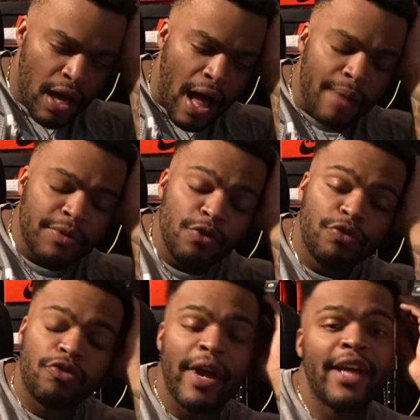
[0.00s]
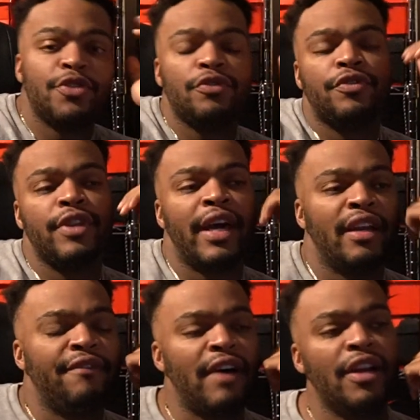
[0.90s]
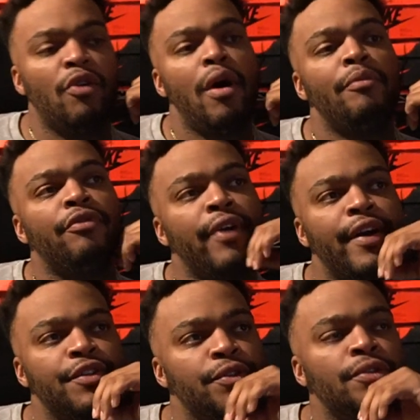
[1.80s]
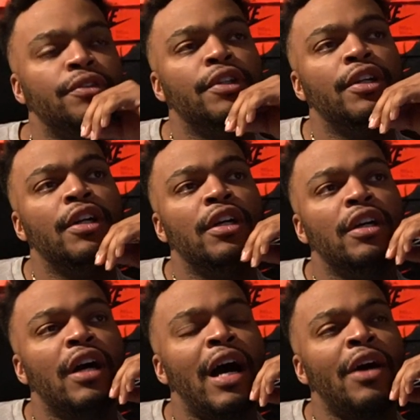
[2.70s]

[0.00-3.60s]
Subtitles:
I'm too fragile for that, and if I know I'm fragile, I